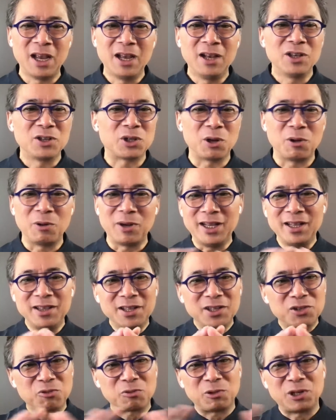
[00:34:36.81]
So in
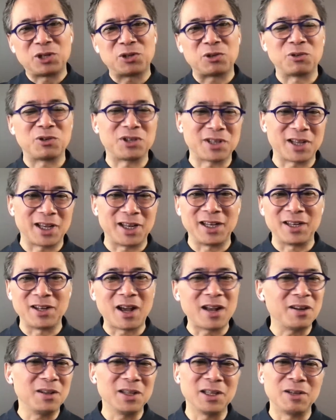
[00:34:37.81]
this research study, not
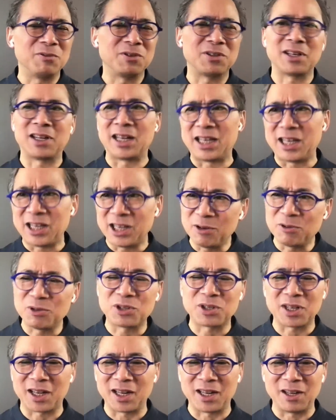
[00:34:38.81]
only was it a huge
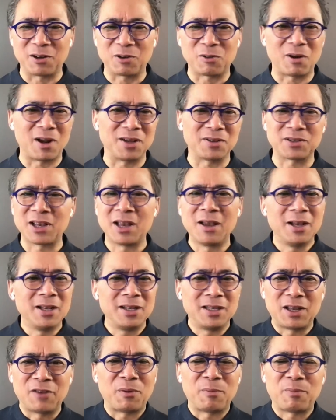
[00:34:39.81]
study across
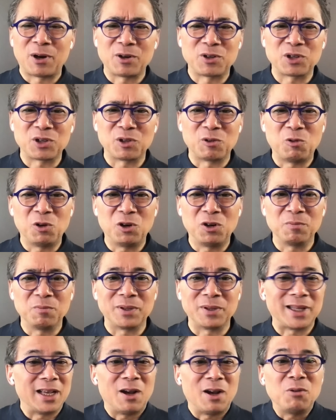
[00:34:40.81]
different parts of the world, but
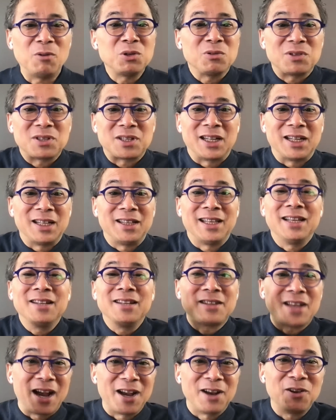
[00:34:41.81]
they also studied the
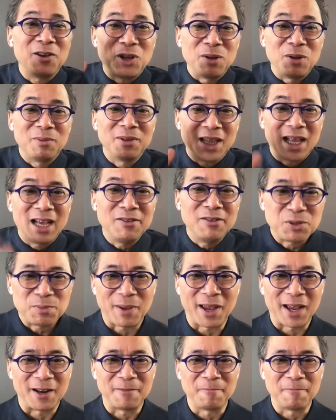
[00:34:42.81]
entire human lifespan